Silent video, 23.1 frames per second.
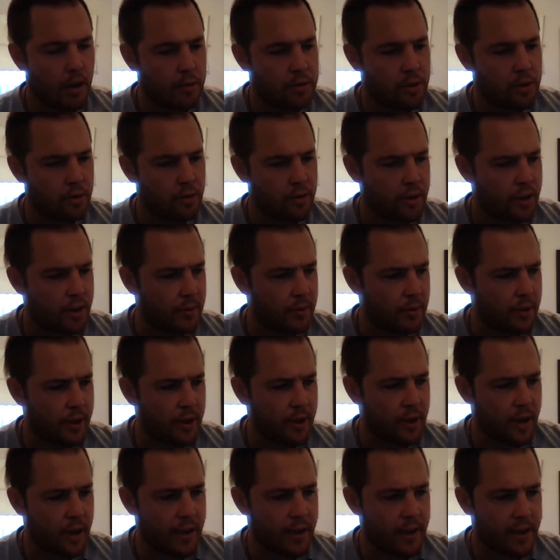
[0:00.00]
I was talking to
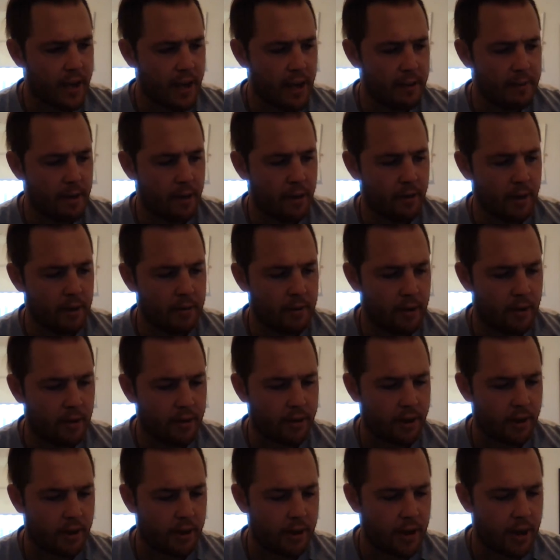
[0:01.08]
someone the other day about rape
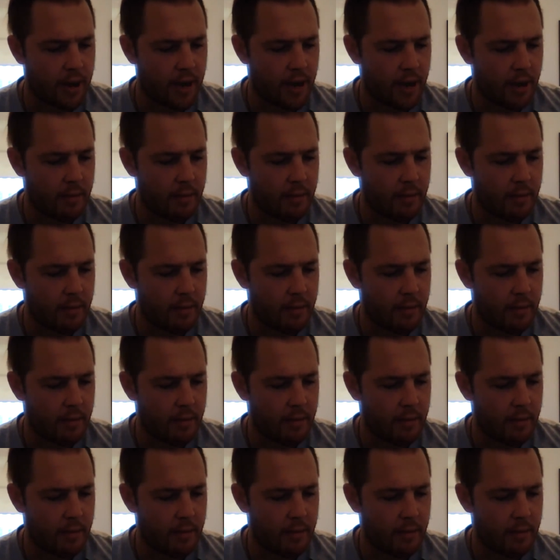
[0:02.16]
culture,